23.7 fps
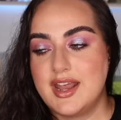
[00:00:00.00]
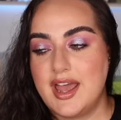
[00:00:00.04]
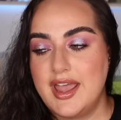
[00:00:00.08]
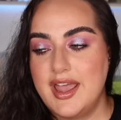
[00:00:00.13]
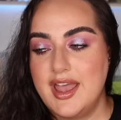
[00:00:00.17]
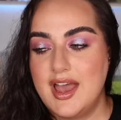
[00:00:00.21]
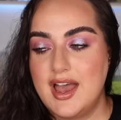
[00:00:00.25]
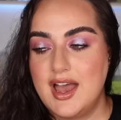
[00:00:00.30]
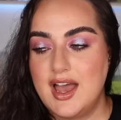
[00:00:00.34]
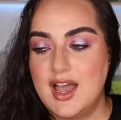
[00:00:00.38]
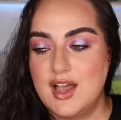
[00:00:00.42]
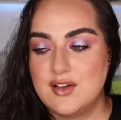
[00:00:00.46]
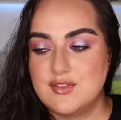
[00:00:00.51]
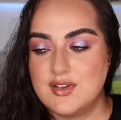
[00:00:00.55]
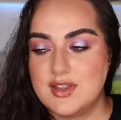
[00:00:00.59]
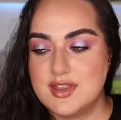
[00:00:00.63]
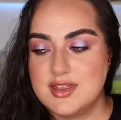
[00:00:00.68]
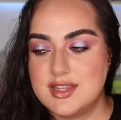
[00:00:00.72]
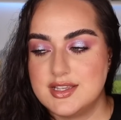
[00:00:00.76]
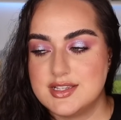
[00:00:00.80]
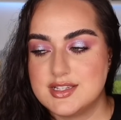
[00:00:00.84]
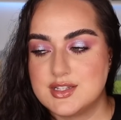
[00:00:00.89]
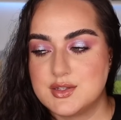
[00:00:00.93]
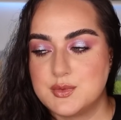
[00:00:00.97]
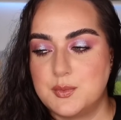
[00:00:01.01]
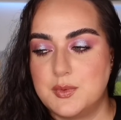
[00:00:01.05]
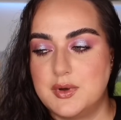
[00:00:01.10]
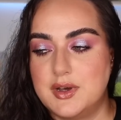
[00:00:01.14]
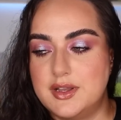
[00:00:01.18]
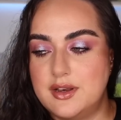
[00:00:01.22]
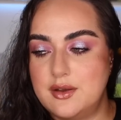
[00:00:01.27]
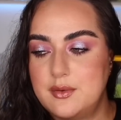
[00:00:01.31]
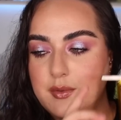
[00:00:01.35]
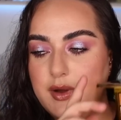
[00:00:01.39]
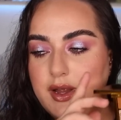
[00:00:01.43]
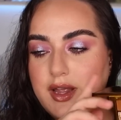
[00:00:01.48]
I have this
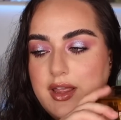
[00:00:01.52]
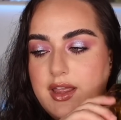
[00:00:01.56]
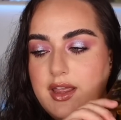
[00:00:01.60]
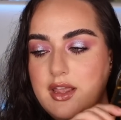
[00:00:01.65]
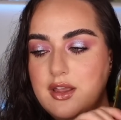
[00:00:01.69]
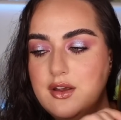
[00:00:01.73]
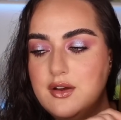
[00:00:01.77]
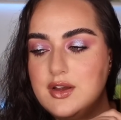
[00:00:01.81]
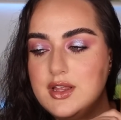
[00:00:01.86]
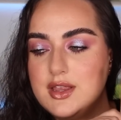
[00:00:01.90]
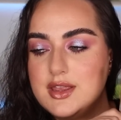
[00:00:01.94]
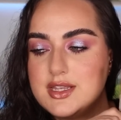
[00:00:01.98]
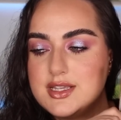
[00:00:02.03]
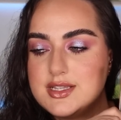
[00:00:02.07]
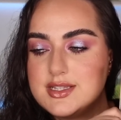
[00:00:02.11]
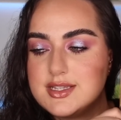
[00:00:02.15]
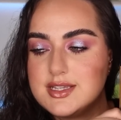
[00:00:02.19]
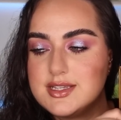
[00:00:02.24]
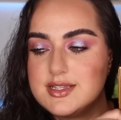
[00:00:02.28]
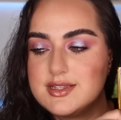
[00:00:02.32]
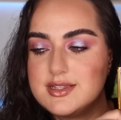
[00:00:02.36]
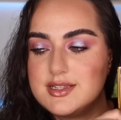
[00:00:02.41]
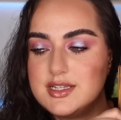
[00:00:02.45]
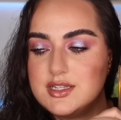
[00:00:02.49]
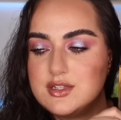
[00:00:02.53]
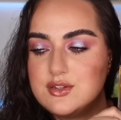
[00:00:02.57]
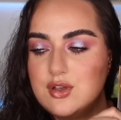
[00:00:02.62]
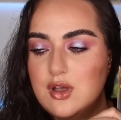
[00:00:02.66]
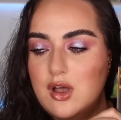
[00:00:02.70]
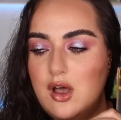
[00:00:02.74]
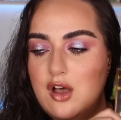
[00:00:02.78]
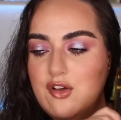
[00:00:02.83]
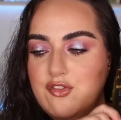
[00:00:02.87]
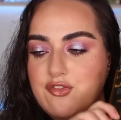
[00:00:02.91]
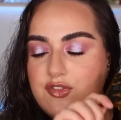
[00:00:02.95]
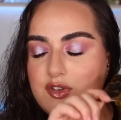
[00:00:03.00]
one right here. This is the
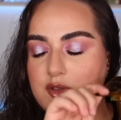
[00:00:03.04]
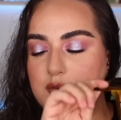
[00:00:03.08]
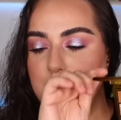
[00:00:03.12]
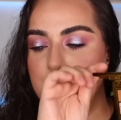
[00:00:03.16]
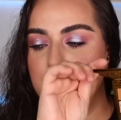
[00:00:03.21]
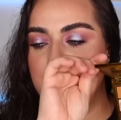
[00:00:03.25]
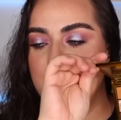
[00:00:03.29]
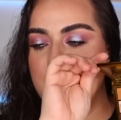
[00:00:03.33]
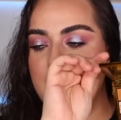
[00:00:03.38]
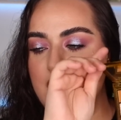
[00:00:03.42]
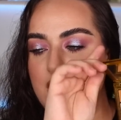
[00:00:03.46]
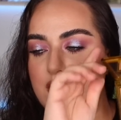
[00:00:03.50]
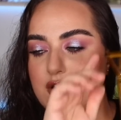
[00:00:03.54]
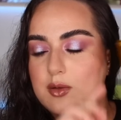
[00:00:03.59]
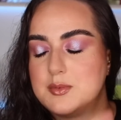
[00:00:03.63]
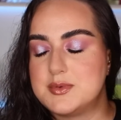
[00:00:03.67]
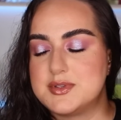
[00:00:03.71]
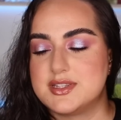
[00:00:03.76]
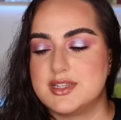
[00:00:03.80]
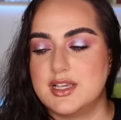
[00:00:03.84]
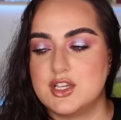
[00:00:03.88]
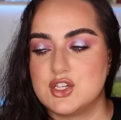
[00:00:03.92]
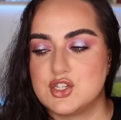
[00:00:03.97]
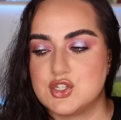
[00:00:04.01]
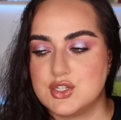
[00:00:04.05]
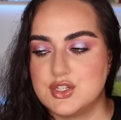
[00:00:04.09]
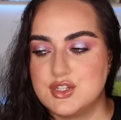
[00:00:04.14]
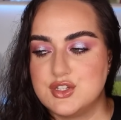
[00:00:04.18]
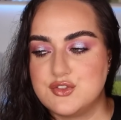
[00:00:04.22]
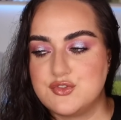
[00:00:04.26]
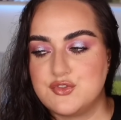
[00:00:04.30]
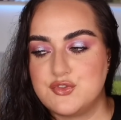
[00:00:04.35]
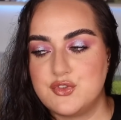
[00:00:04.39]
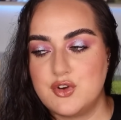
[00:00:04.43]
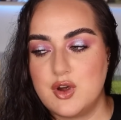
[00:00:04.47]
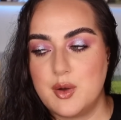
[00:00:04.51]
Toffee Brown
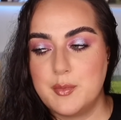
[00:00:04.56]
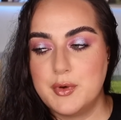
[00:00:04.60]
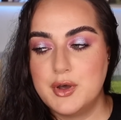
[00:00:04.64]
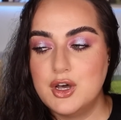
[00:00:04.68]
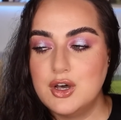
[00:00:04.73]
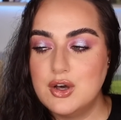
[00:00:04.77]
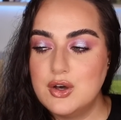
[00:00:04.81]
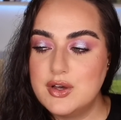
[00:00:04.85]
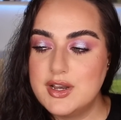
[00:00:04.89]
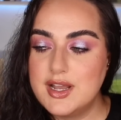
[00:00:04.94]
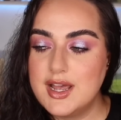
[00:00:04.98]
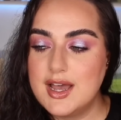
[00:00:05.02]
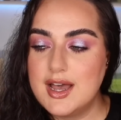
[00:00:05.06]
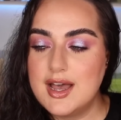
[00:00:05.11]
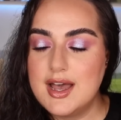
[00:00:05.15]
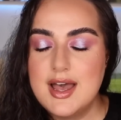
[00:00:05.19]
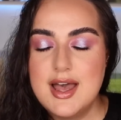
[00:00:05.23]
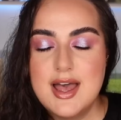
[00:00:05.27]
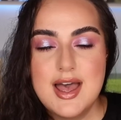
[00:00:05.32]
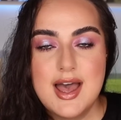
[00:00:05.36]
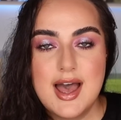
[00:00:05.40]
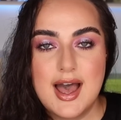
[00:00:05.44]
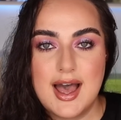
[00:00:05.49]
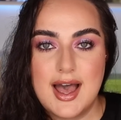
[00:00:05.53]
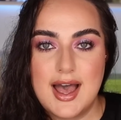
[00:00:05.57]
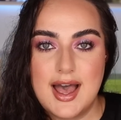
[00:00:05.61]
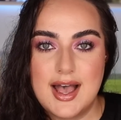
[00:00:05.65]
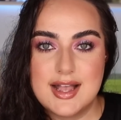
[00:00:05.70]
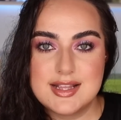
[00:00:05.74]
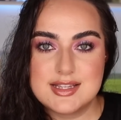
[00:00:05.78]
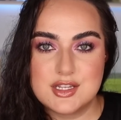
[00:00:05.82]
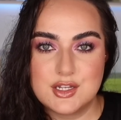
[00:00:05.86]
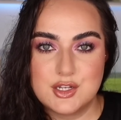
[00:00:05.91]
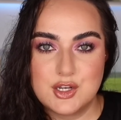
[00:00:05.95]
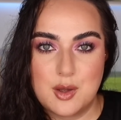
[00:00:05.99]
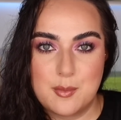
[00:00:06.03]
Obsessions from Huda
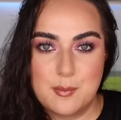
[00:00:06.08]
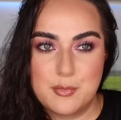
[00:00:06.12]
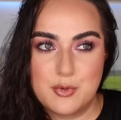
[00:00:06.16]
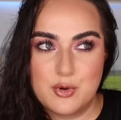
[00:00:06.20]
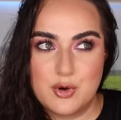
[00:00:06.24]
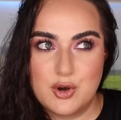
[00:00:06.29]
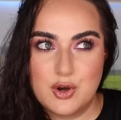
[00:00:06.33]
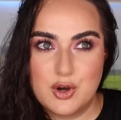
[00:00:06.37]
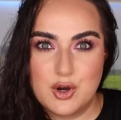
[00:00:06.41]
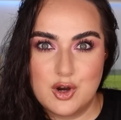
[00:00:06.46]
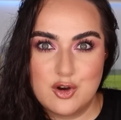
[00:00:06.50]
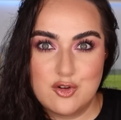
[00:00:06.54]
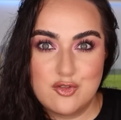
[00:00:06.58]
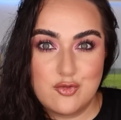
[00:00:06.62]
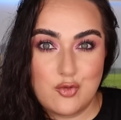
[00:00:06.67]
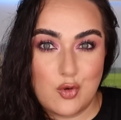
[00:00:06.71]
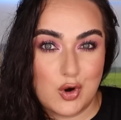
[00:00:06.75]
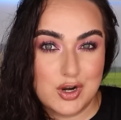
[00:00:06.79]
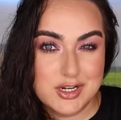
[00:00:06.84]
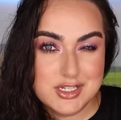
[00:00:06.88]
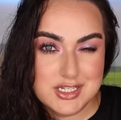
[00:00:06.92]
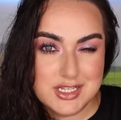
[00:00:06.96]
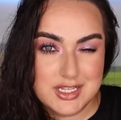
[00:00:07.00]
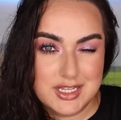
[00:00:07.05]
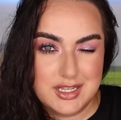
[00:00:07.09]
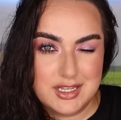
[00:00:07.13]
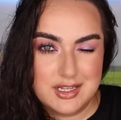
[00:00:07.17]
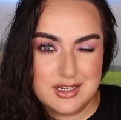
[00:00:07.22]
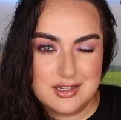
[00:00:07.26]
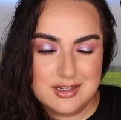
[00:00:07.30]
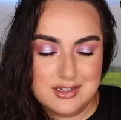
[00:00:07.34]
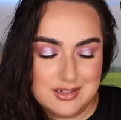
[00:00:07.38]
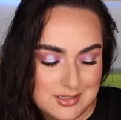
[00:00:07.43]
at number 14.